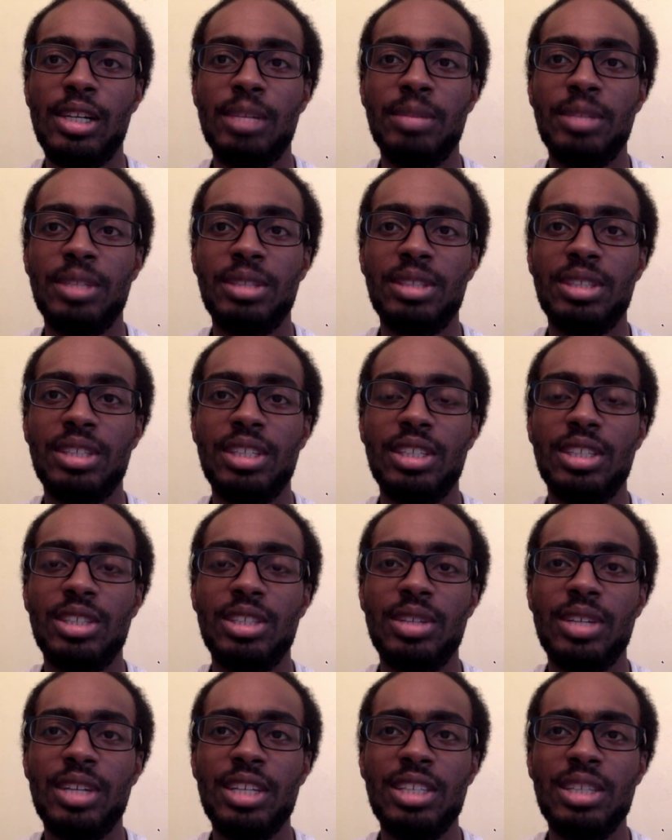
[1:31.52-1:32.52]
Let's see.
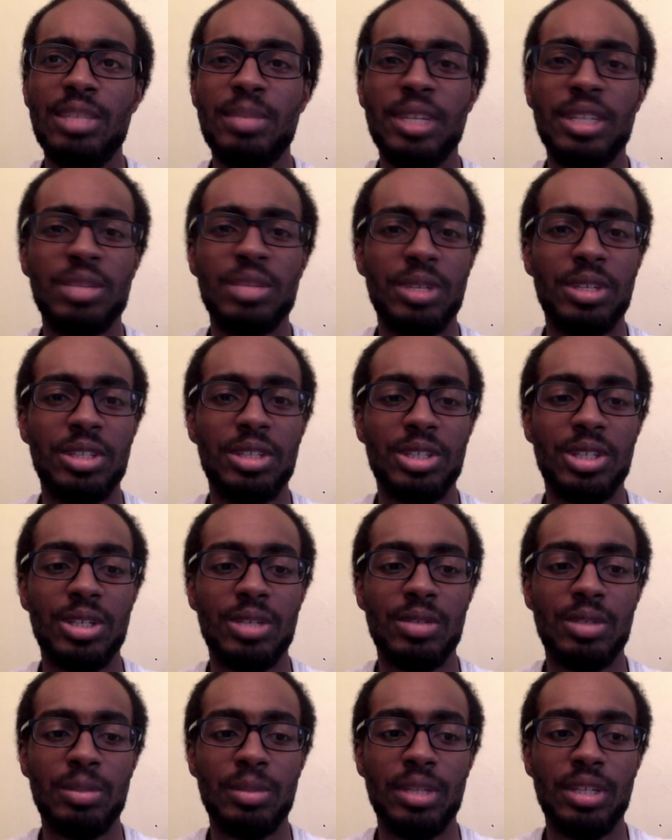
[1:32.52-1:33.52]
So I guess the best way to
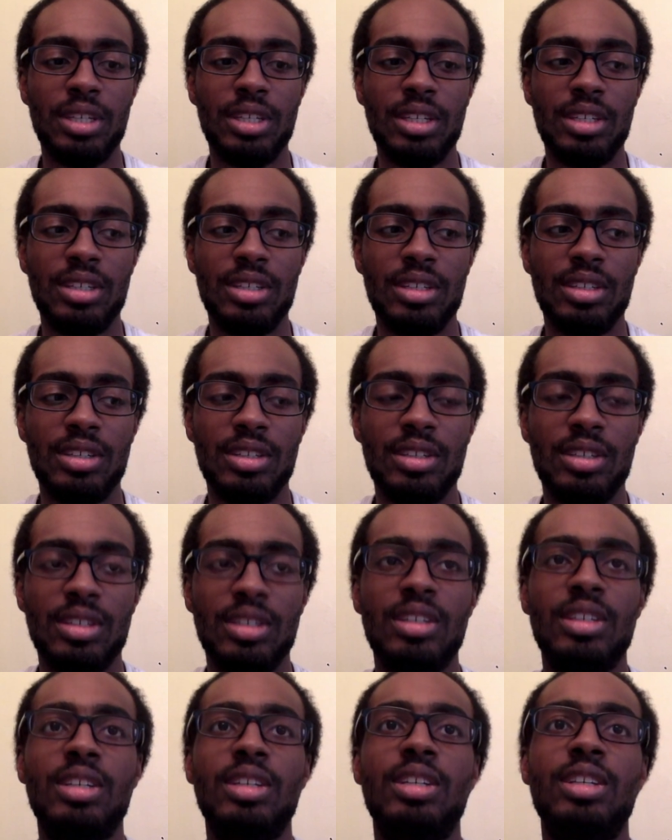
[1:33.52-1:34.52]
start would be,
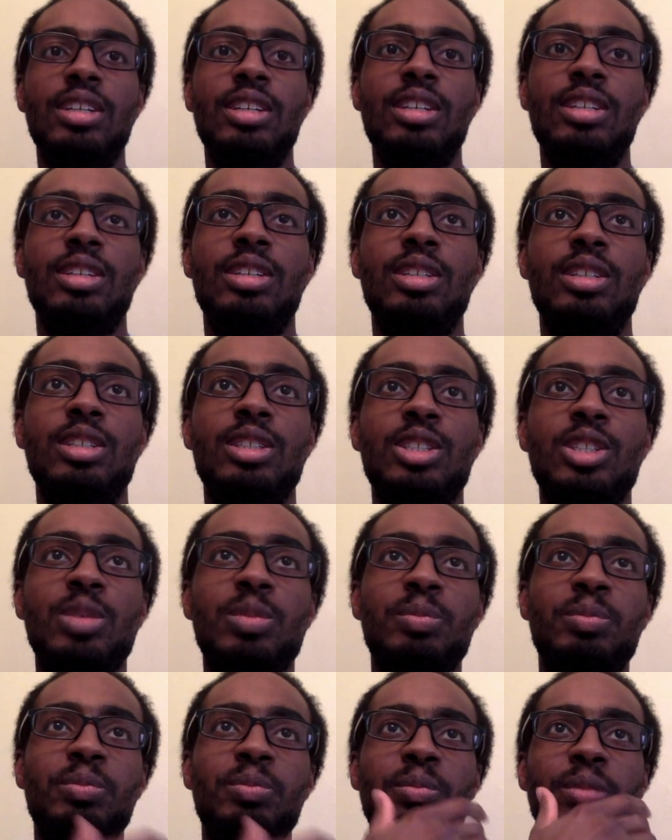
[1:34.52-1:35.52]

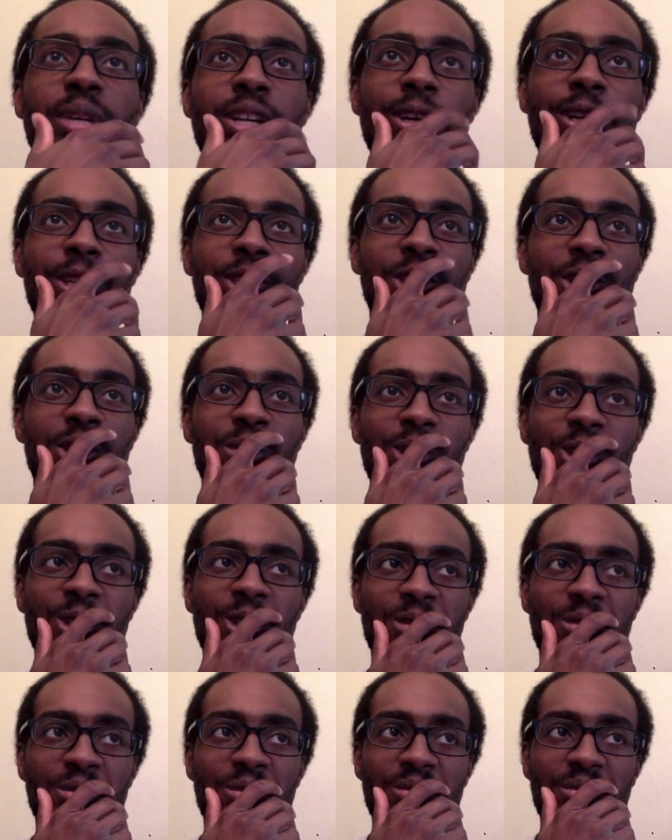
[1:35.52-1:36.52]
so
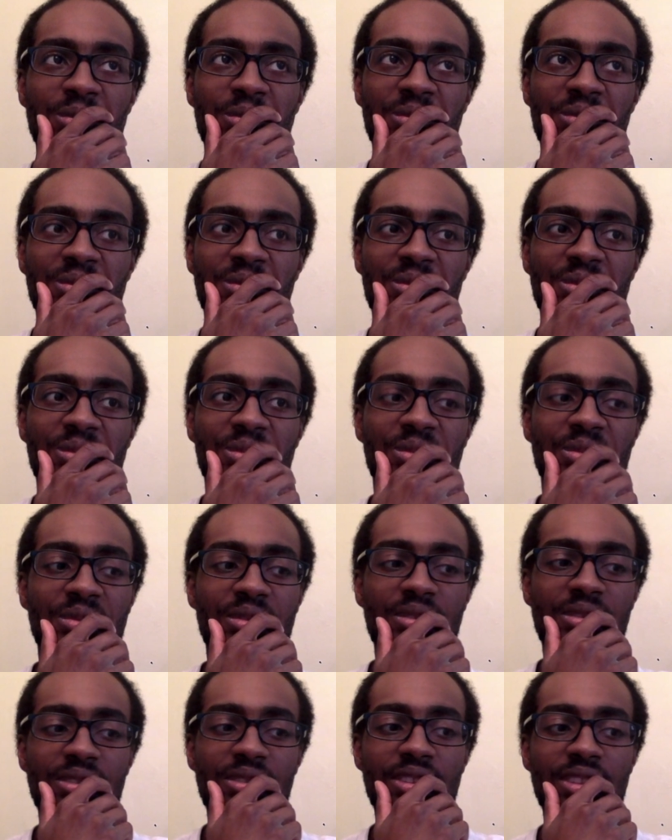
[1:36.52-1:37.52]
mid-October,
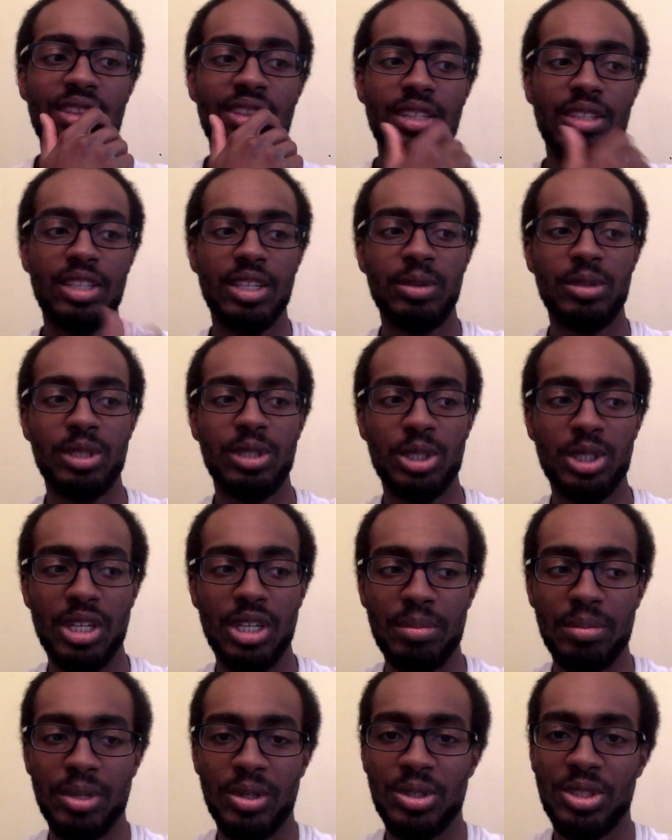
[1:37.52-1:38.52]
there was a
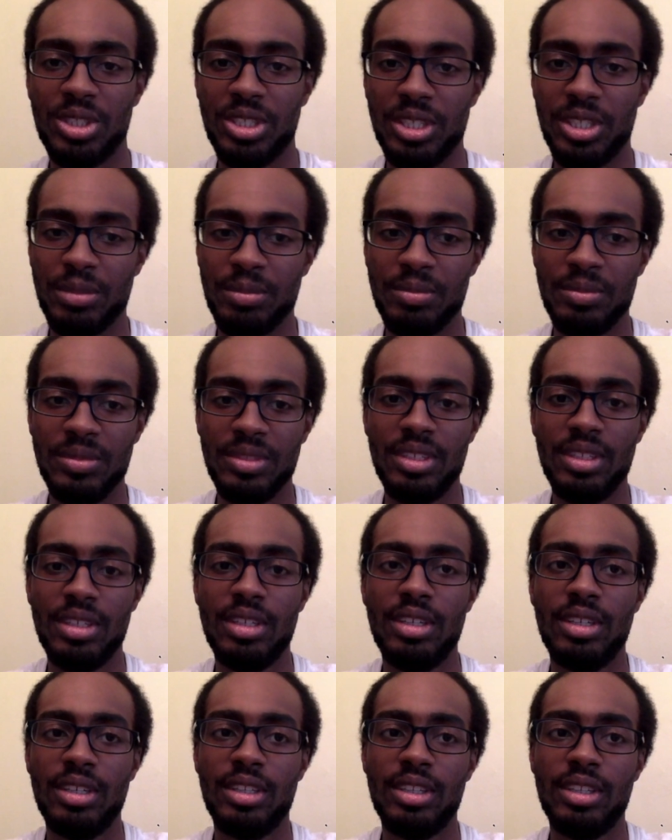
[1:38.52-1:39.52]
job posting
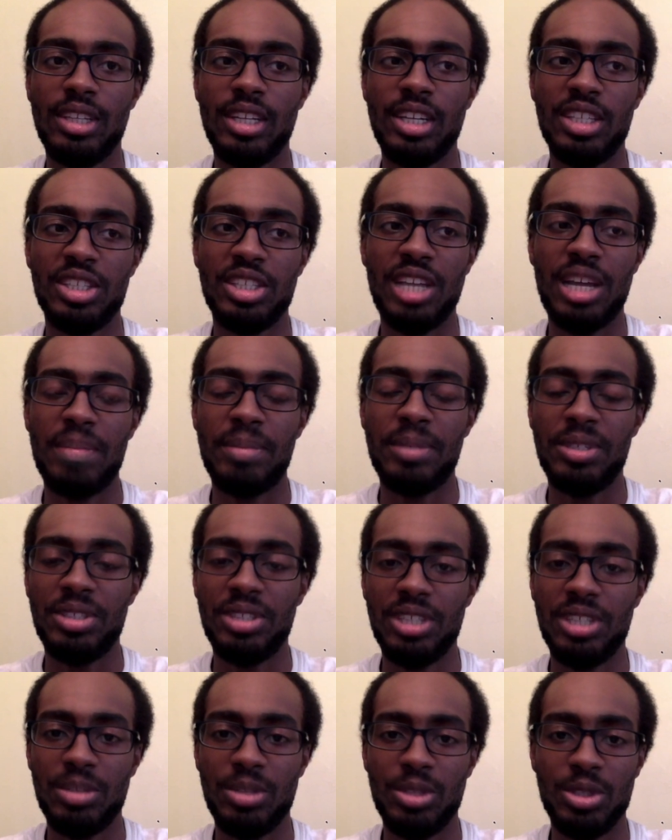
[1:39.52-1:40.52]
that I just happened to
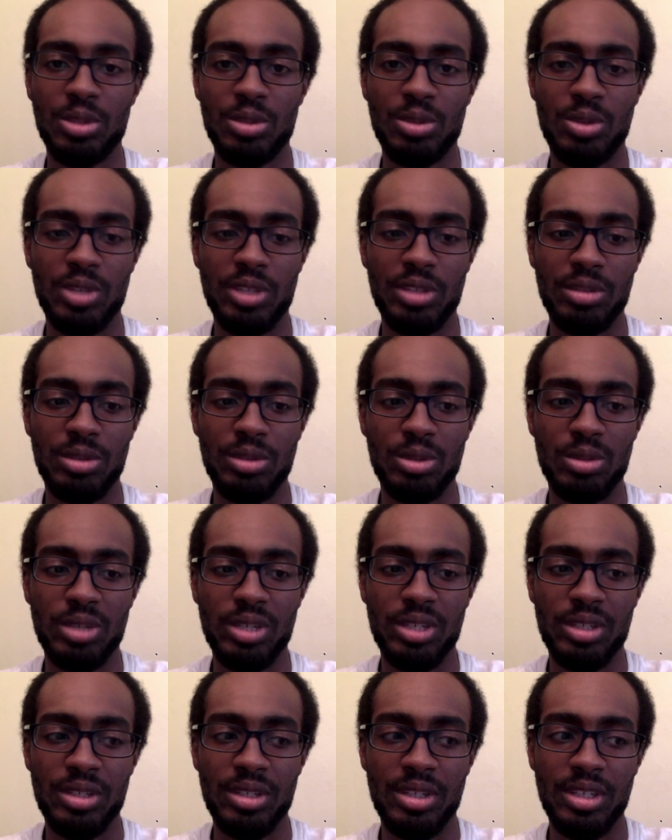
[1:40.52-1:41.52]
see while scrolling through
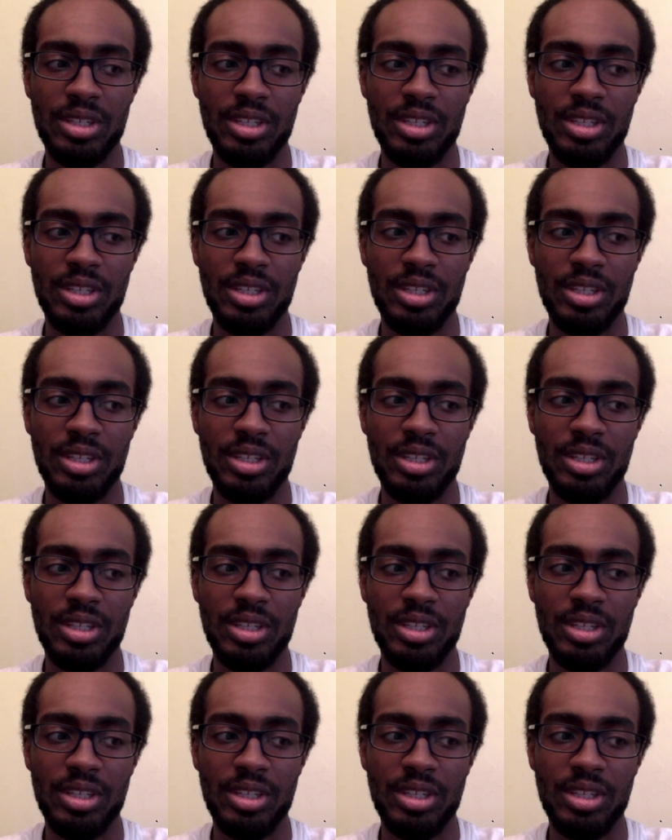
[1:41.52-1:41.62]
Twitter.